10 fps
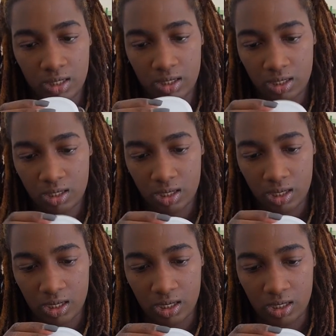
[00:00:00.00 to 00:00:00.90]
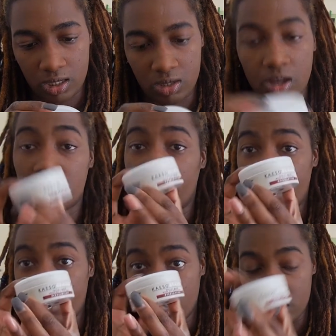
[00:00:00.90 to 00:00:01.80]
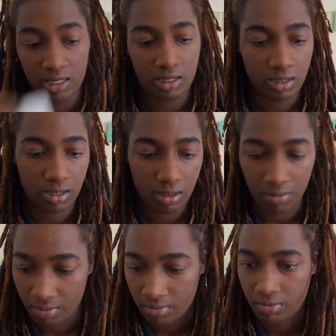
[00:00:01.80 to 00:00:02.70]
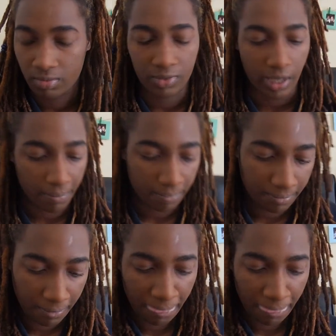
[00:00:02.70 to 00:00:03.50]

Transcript: and this is 95 milliliters. Yep.